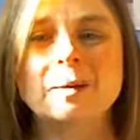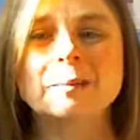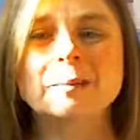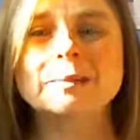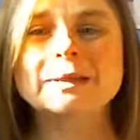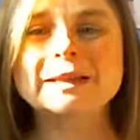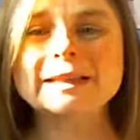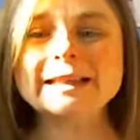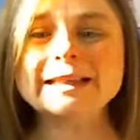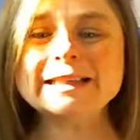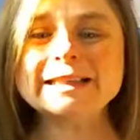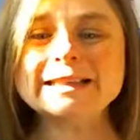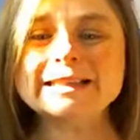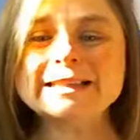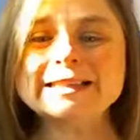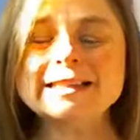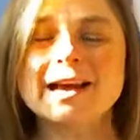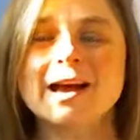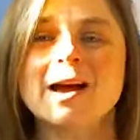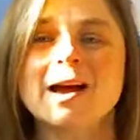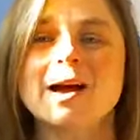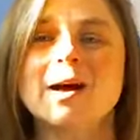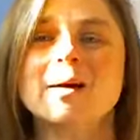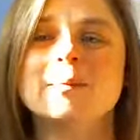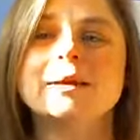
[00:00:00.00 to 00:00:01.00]
please,
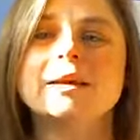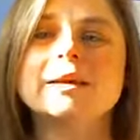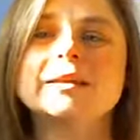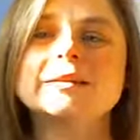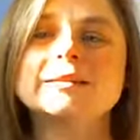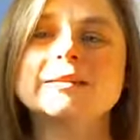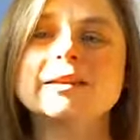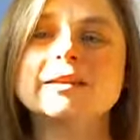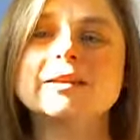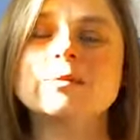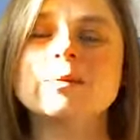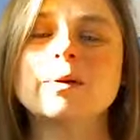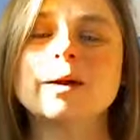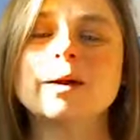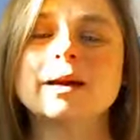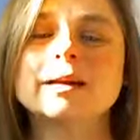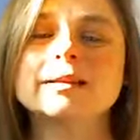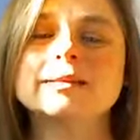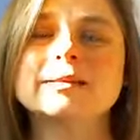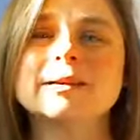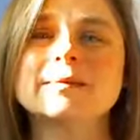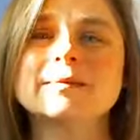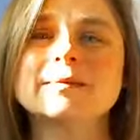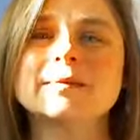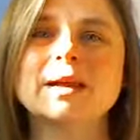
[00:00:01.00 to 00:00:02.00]
because
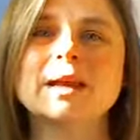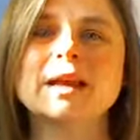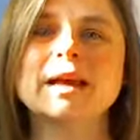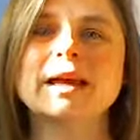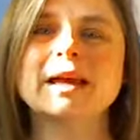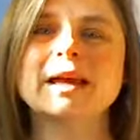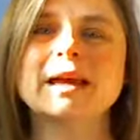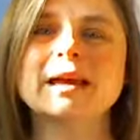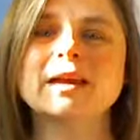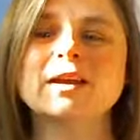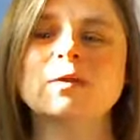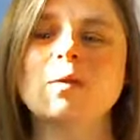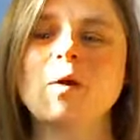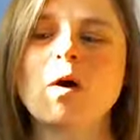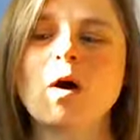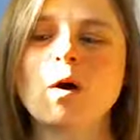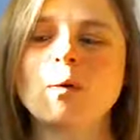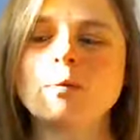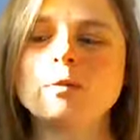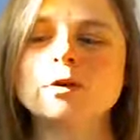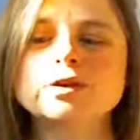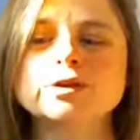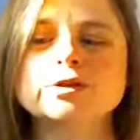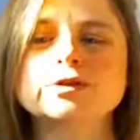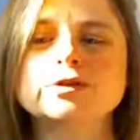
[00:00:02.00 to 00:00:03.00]
otherwise you
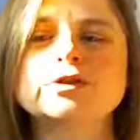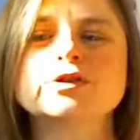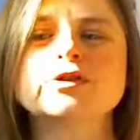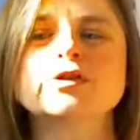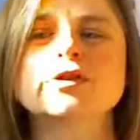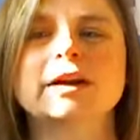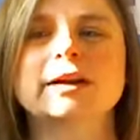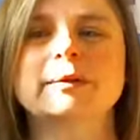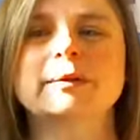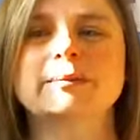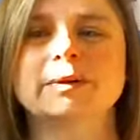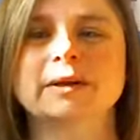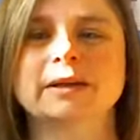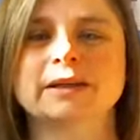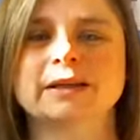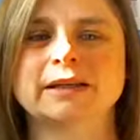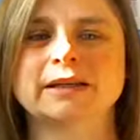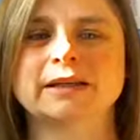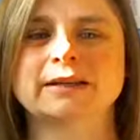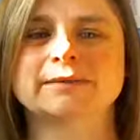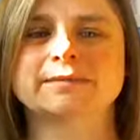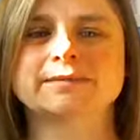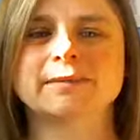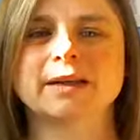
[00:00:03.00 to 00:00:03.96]
almost lose credibility.